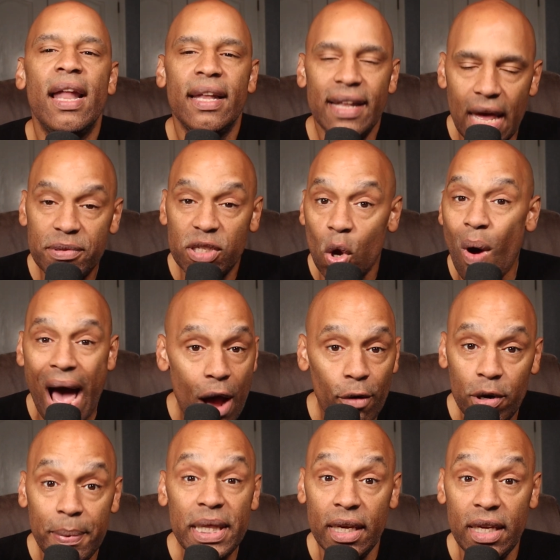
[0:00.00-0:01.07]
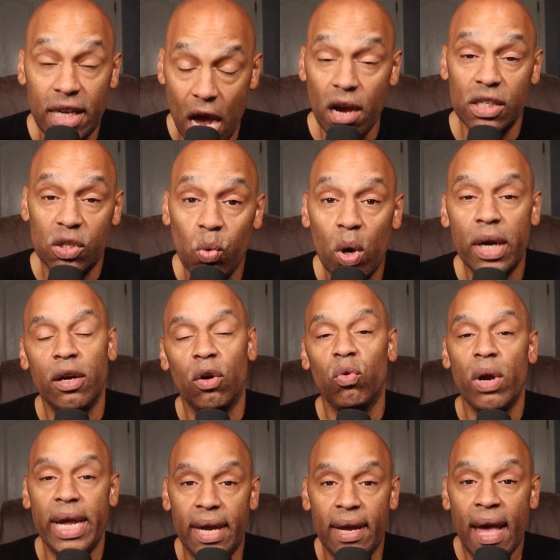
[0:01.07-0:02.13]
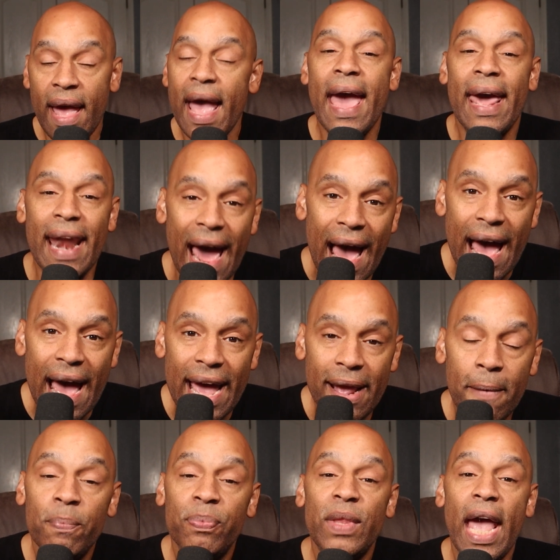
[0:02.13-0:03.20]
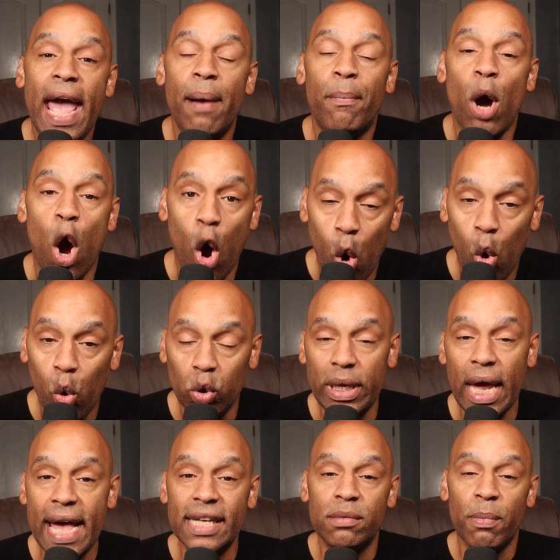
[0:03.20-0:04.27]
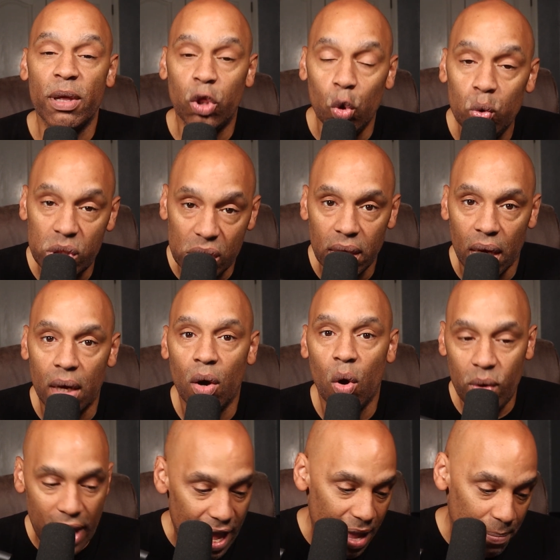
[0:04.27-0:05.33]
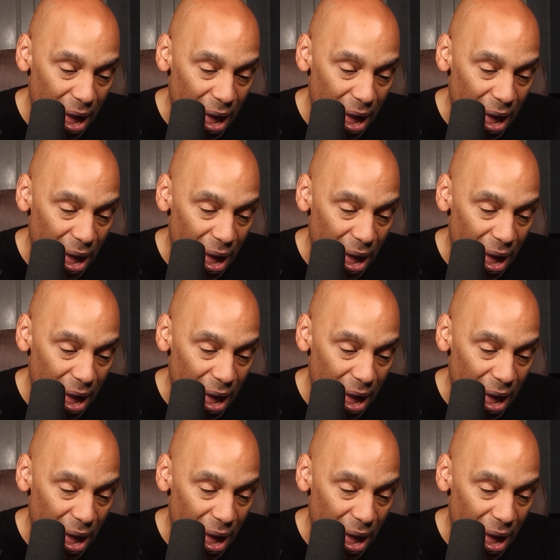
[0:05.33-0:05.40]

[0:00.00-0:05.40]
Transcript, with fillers: Let, so I would be the youngest one in the ring, and I am old as Methuselah, okay?